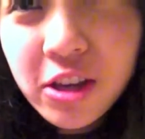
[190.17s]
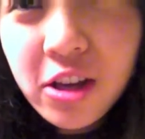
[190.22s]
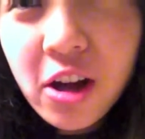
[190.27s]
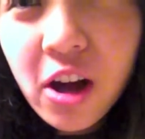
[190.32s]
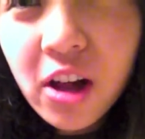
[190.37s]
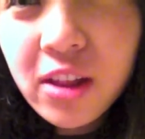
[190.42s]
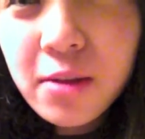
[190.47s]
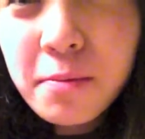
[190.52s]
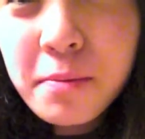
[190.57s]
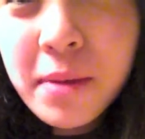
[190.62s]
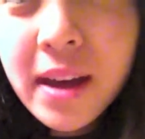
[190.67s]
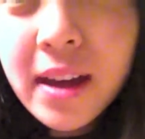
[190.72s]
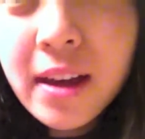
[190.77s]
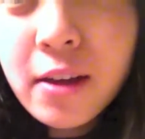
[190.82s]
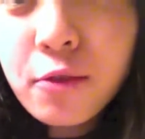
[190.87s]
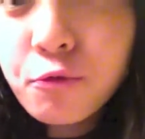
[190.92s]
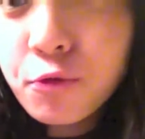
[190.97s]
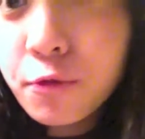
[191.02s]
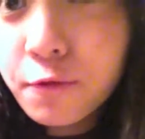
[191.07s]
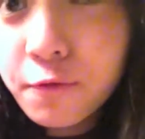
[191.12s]
call them
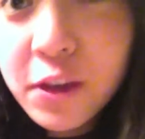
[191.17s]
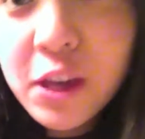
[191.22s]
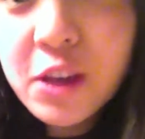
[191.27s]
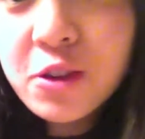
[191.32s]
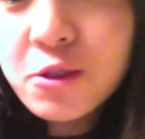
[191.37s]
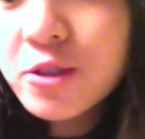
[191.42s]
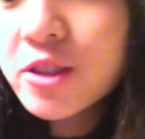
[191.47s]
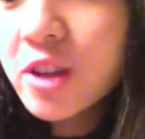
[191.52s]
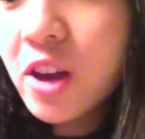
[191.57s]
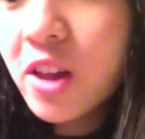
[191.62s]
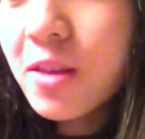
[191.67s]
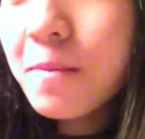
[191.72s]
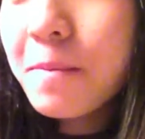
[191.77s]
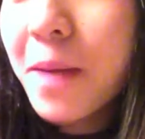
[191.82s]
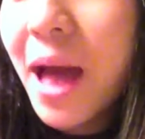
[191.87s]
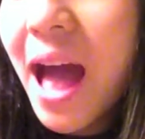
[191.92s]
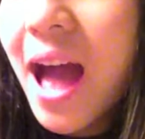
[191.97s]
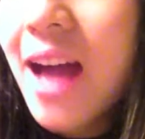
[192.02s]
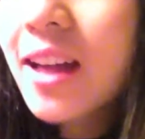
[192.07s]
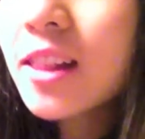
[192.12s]
reviews on the
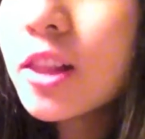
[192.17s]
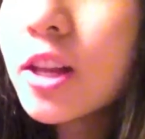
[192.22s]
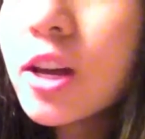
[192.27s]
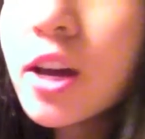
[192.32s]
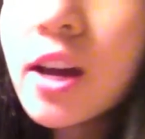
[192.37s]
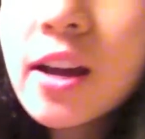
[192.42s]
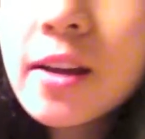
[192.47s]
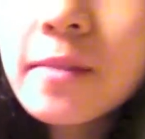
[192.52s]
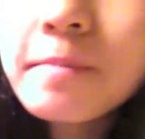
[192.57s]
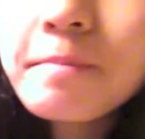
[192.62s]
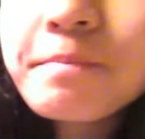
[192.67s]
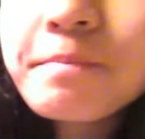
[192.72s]
back. Look.